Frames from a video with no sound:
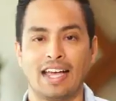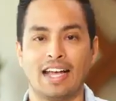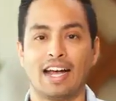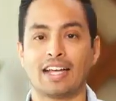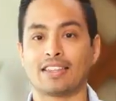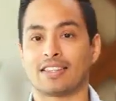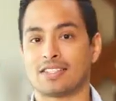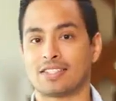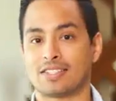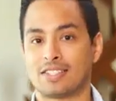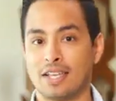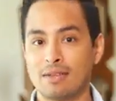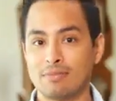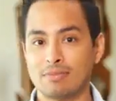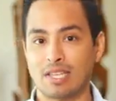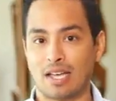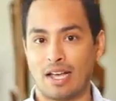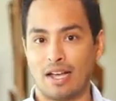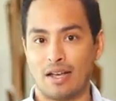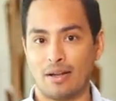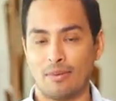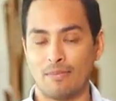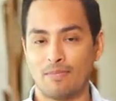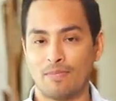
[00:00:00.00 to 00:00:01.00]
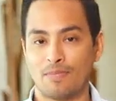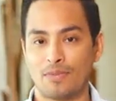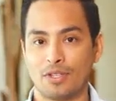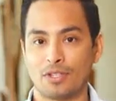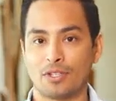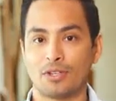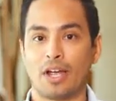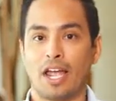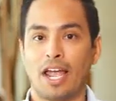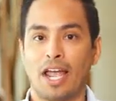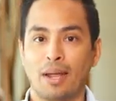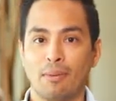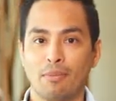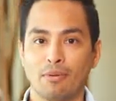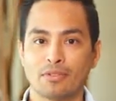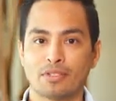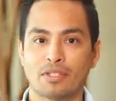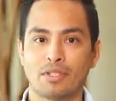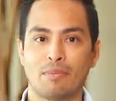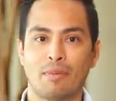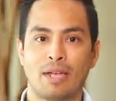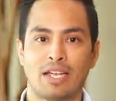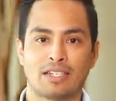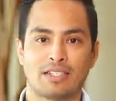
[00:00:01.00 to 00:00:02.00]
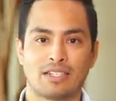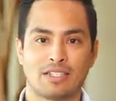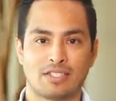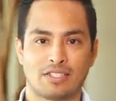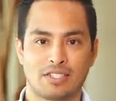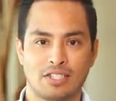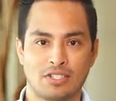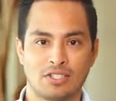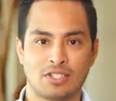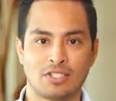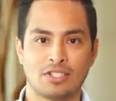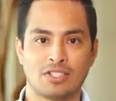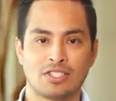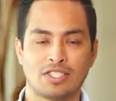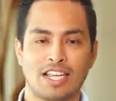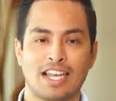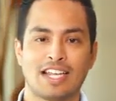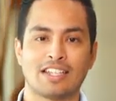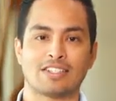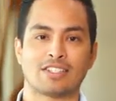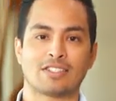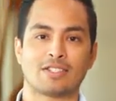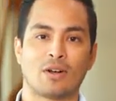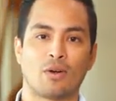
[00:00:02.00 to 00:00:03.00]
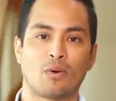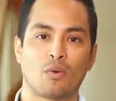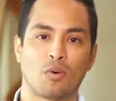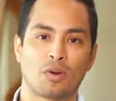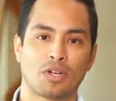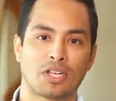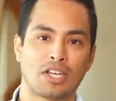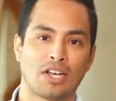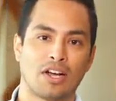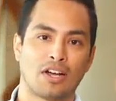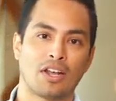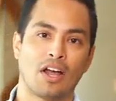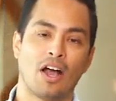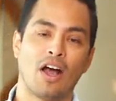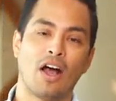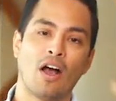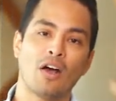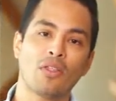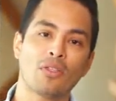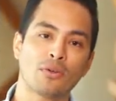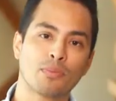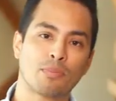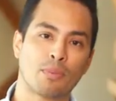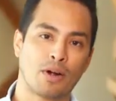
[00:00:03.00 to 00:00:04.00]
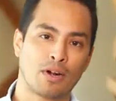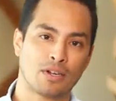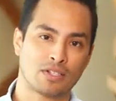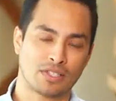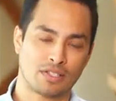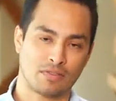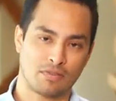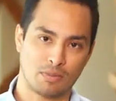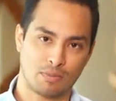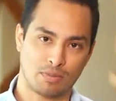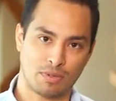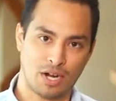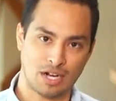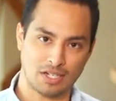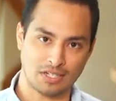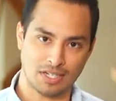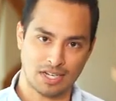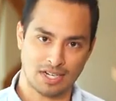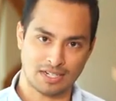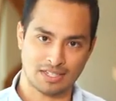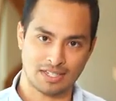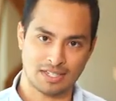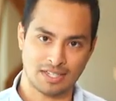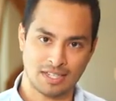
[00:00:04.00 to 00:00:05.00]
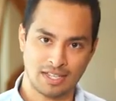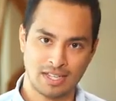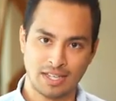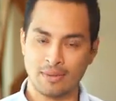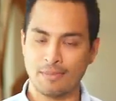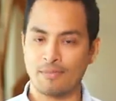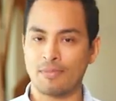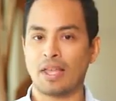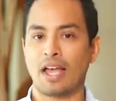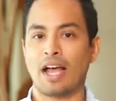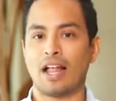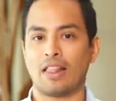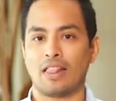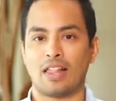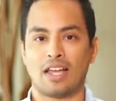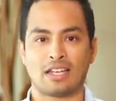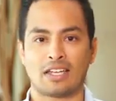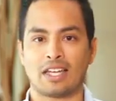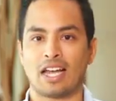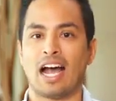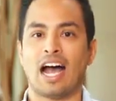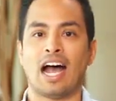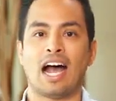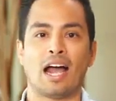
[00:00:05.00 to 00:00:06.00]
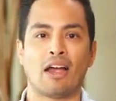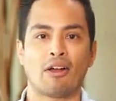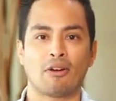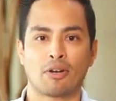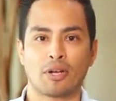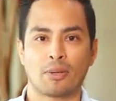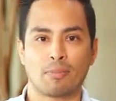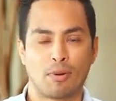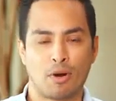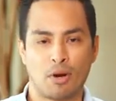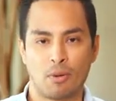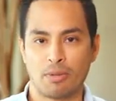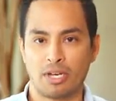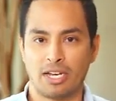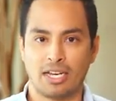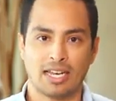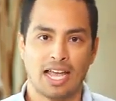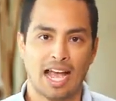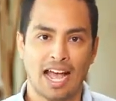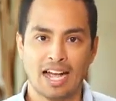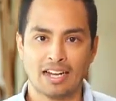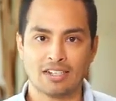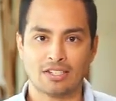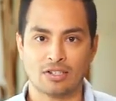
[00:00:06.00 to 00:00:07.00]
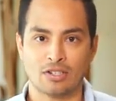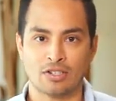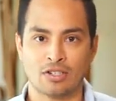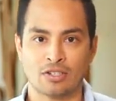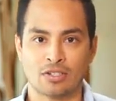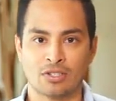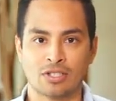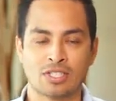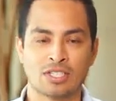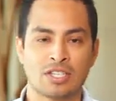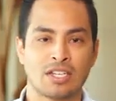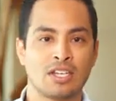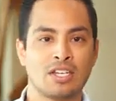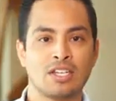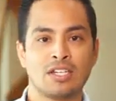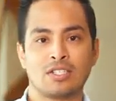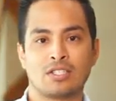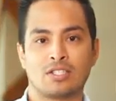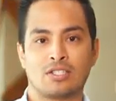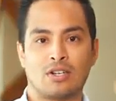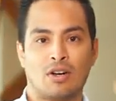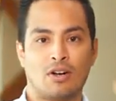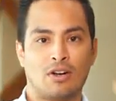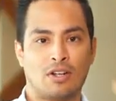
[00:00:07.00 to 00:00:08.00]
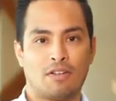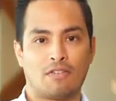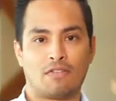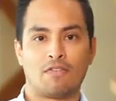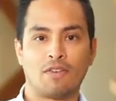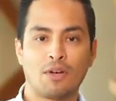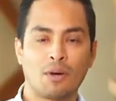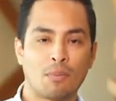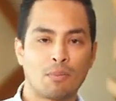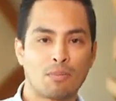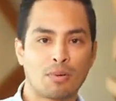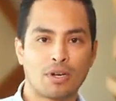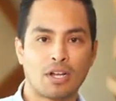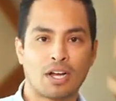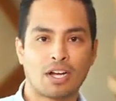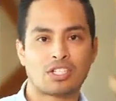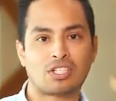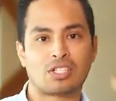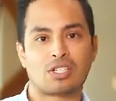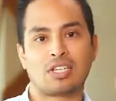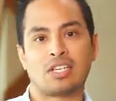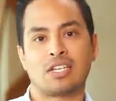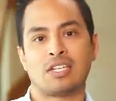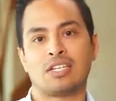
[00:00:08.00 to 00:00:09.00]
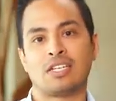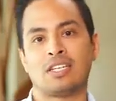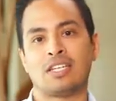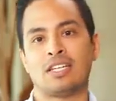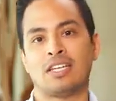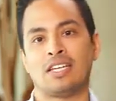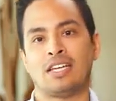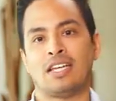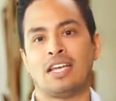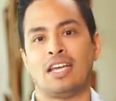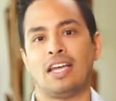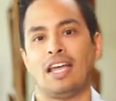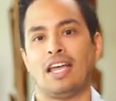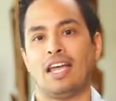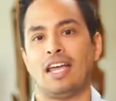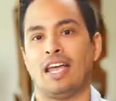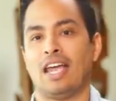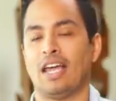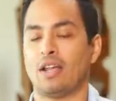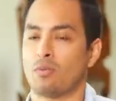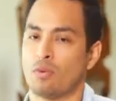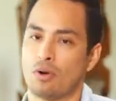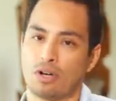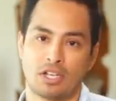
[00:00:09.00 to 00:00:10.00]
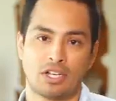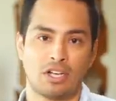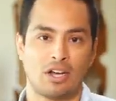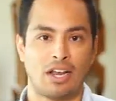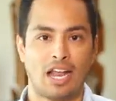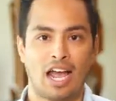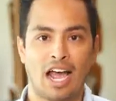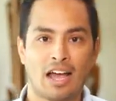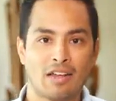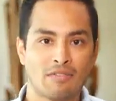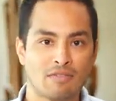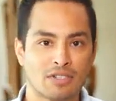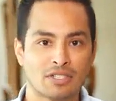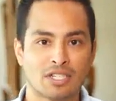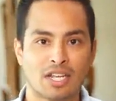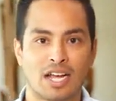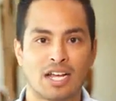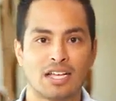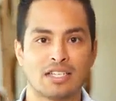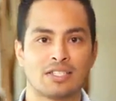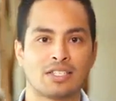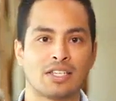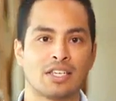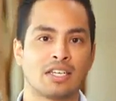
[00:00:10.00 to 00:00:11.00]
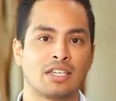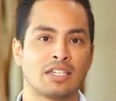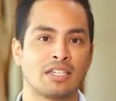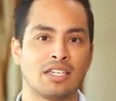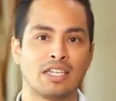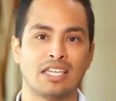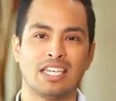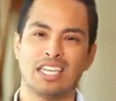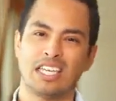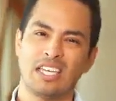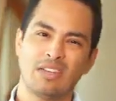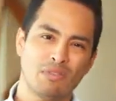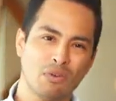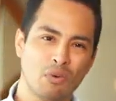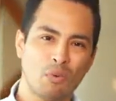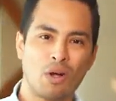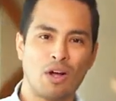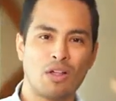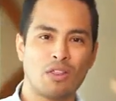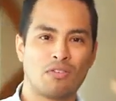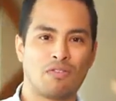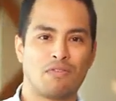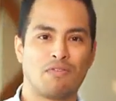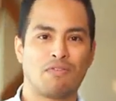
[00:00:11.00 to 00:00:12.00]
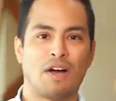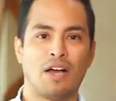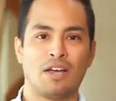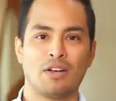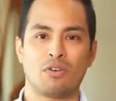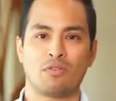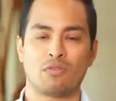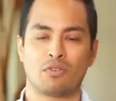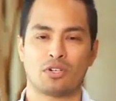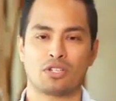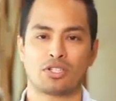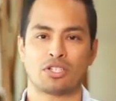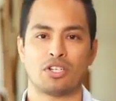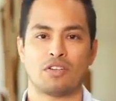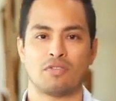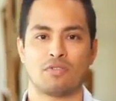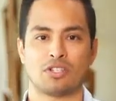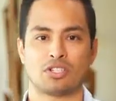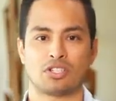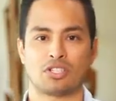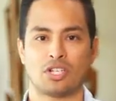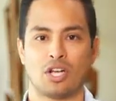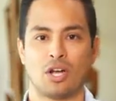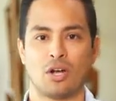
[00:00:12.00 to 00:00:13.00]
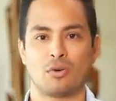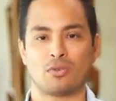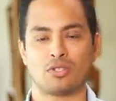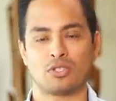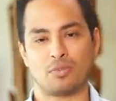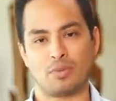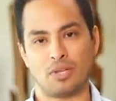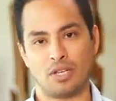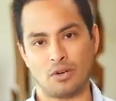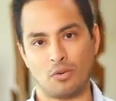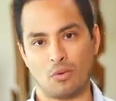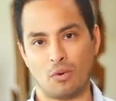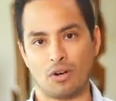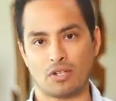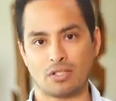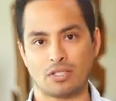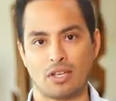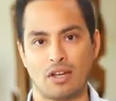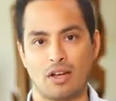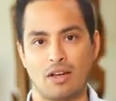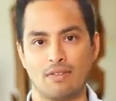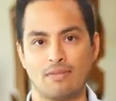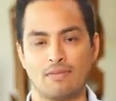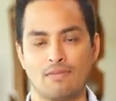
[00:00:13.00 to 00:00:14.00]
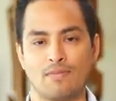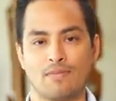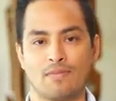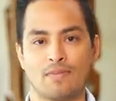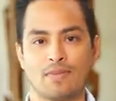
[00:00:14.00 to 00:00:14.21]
At the same time, you're able to make decisions and start working on other parts of the project, like hiring permanent actors, starting film production, and working on advertising, even while the final version of the show is being worked on.